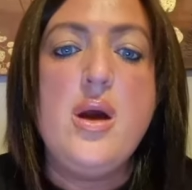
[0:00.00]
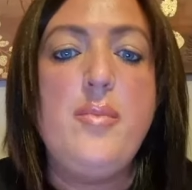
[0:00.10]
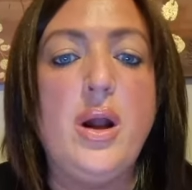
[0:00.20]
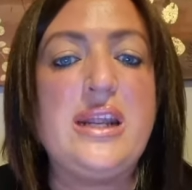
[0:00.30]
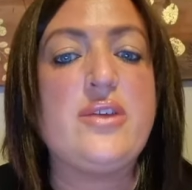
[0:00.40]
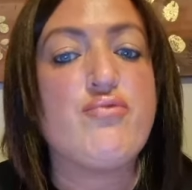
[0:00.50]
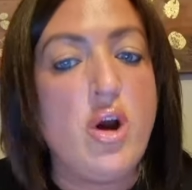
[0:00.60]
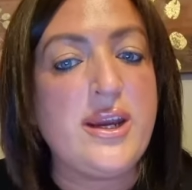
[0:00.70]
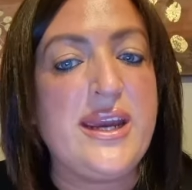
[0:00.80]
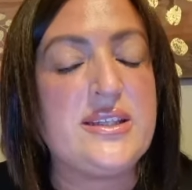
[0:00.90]
Polly the
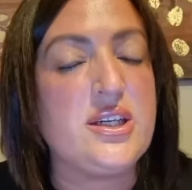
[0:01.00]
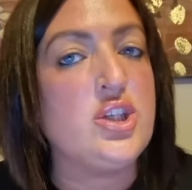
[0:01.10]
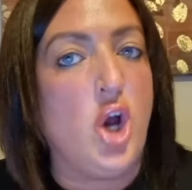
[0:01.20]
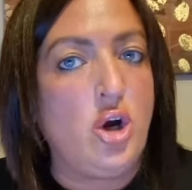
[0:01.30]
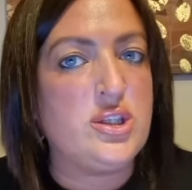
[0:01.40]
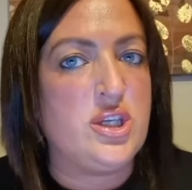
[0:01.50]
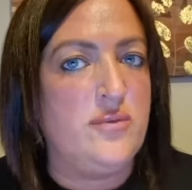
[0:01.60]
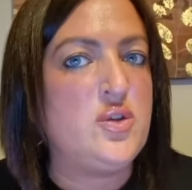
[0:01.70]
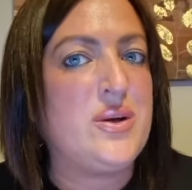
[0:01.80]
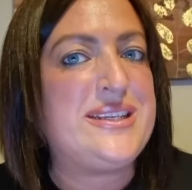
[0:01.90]
Rocket at odds of
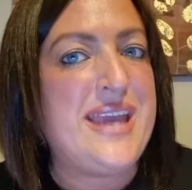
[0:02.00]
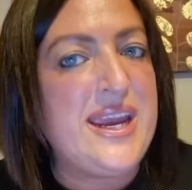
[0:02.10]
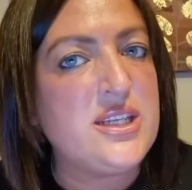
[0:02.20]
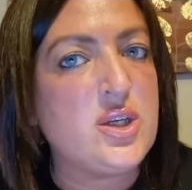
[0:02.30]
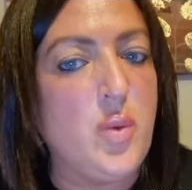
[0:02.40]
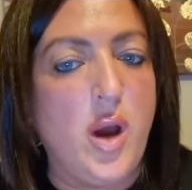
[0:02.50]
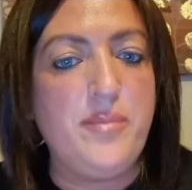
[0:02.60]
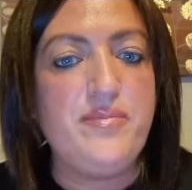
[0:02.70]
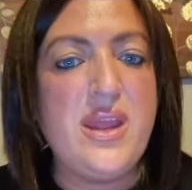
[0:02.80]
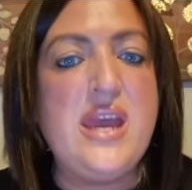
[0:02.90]
28 to 1,
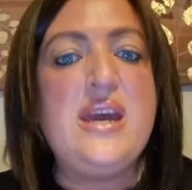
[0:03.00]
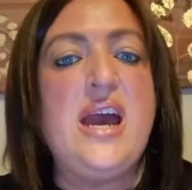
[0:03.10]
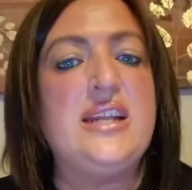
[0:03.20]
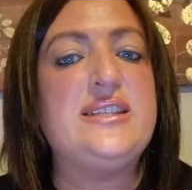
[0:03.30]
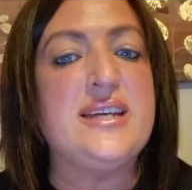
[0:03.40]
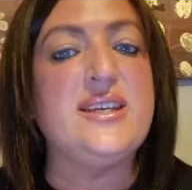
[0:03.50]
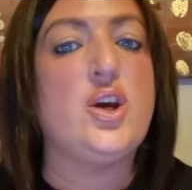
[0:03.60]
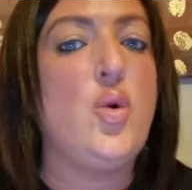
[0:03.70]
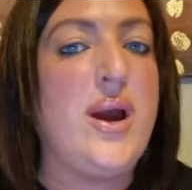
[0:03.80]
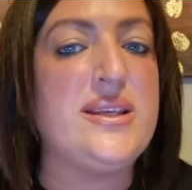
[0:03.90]
and Desert
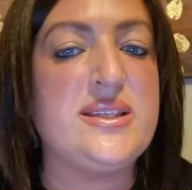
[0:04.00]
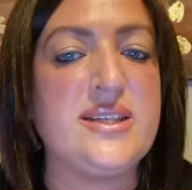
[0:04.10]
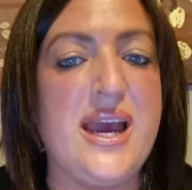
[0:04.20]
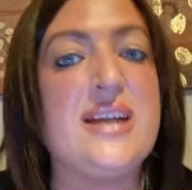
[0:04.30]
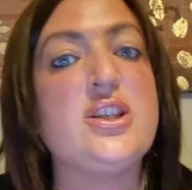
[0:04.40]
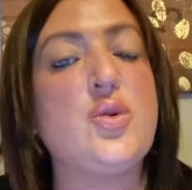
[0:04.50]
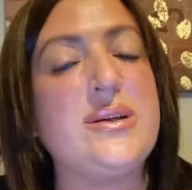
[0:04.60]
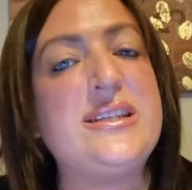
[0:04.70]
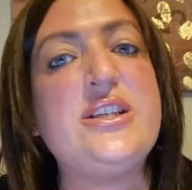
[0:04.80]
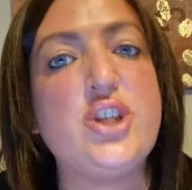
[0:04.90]
Quest at
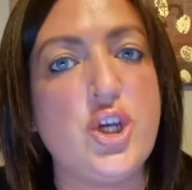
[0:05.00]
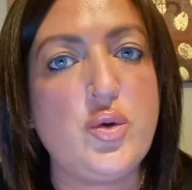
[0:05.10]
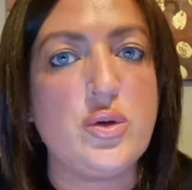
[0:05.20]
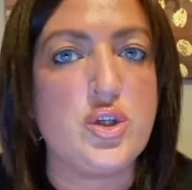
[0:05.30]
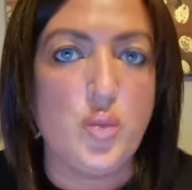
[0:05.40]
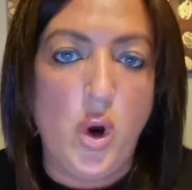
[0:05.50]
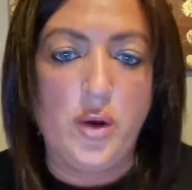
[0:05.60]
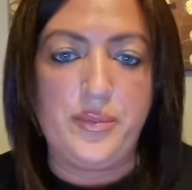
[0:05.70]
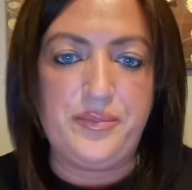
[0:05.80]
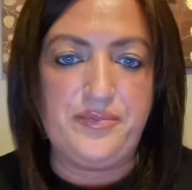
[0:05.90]
22 to 1.
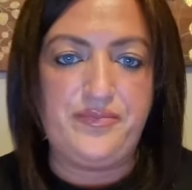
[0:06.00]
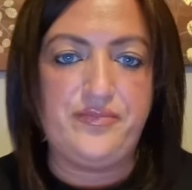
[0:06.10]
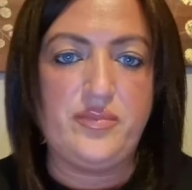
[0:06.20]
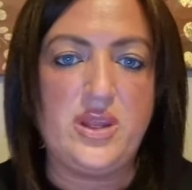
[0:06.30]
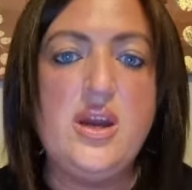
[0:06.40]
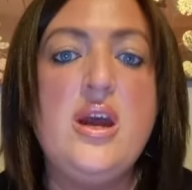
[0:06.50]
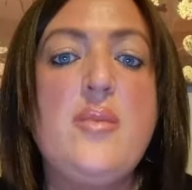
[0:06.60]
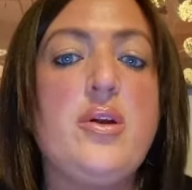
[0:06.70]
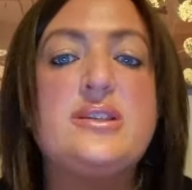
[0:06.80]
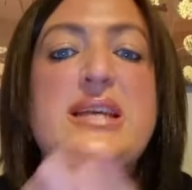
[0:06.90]

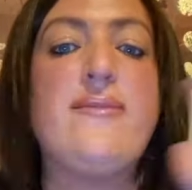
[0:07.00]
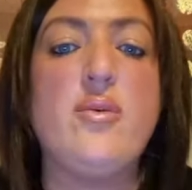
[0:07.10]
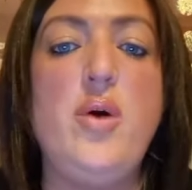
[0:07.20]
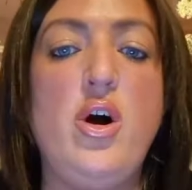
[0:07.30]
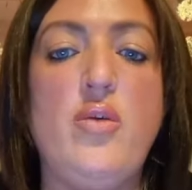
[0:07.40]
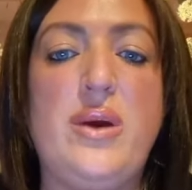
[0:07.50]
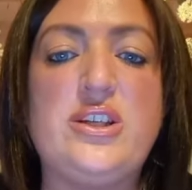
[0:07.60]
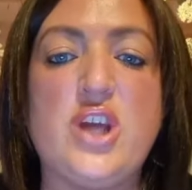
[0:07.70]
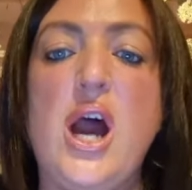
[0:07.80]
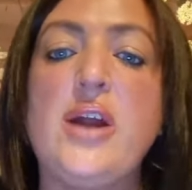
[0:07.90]
Plus several more
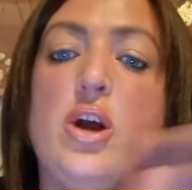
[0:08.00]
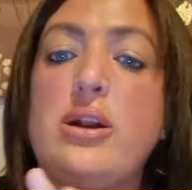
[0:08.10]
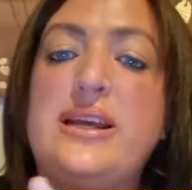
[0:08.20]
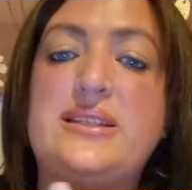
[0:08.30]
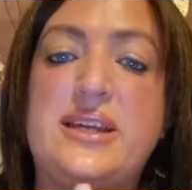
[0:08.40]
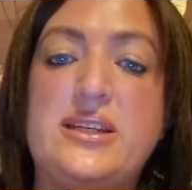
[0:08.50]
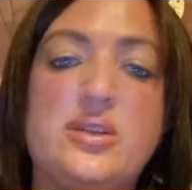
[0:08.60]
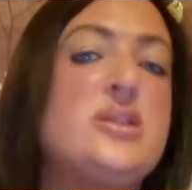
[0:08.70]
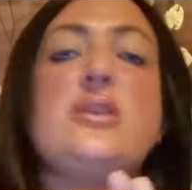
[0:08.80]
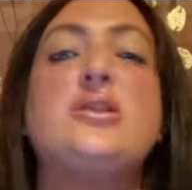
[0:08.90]
which I
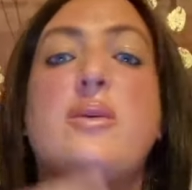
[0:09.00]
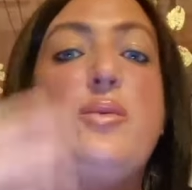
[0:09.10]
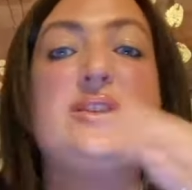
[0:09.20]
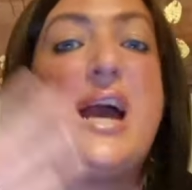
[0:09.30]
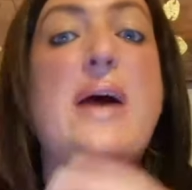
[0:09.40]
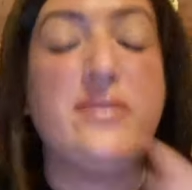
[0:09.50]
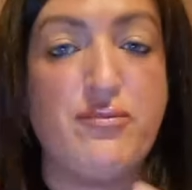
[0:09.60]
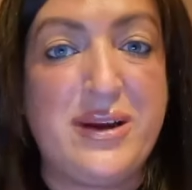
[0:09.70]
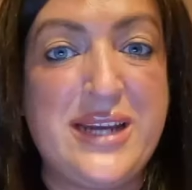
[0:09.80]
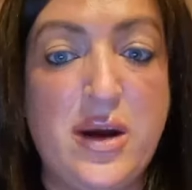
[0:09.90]
haven't
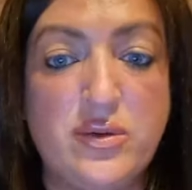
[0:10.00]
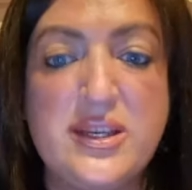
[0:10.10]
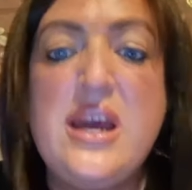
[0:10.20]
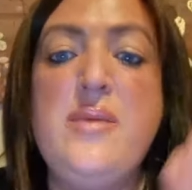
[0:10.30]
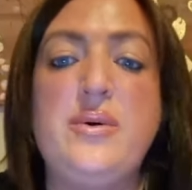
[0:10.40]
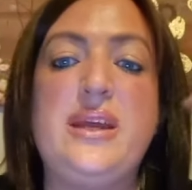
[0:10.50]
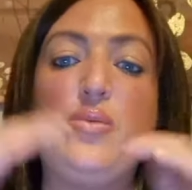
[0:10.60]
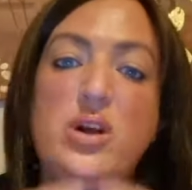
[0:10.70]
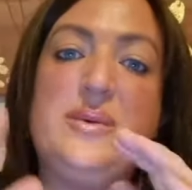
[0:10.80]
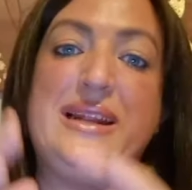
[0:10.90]
read out, but they
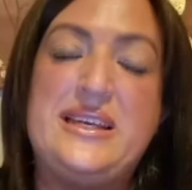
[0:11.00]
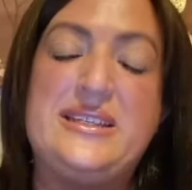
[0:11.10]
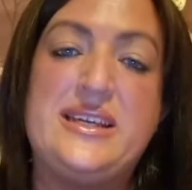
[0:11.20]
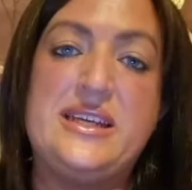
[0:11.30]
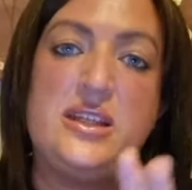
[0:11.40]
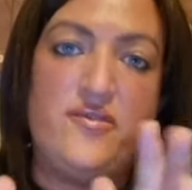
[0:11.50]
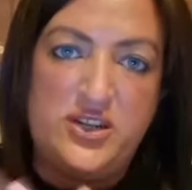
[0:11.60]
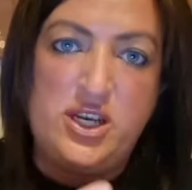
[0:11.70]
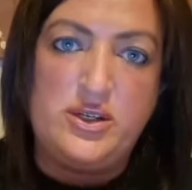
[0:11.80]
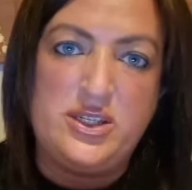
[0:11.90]
will be listed in the
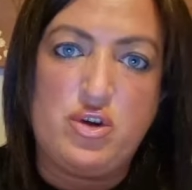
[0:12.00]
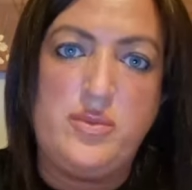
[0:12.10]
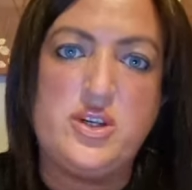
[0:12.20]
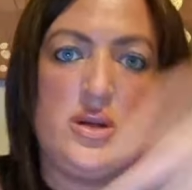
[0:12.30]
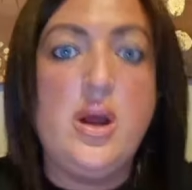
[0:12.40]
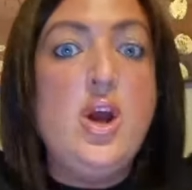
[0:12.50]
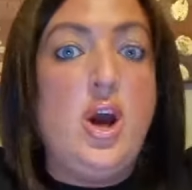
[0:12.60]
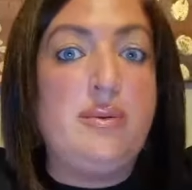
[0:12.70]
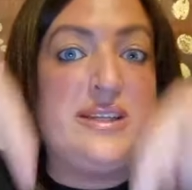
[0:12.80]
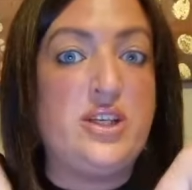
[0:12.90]
video description,
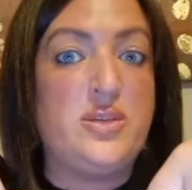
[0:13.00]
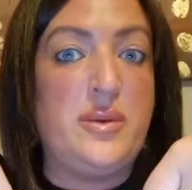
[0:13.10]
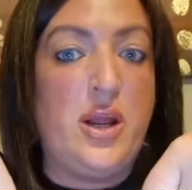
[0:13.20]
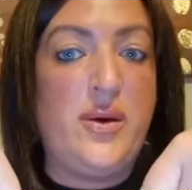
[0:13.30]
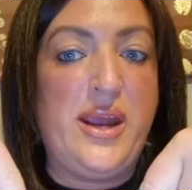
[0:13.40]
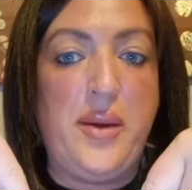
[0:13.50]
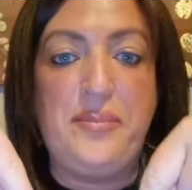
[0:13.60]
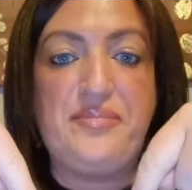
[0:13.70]
obviously just below here.